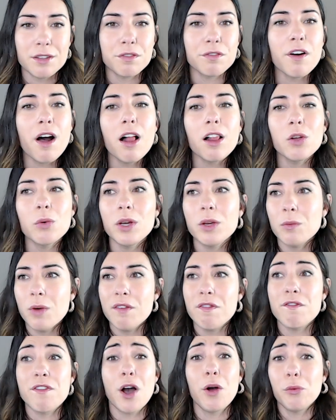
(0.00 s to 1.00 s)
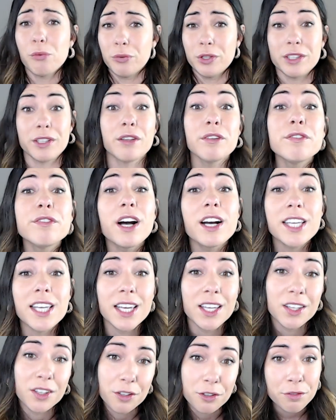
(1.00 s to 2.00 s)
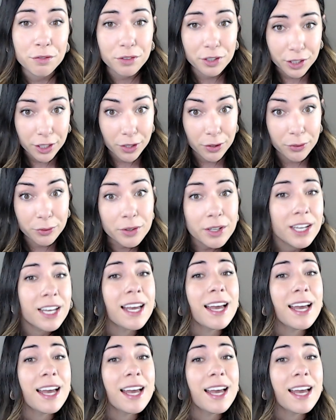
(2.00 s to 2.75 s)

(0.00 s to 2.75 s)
following what felt really fucking good for you,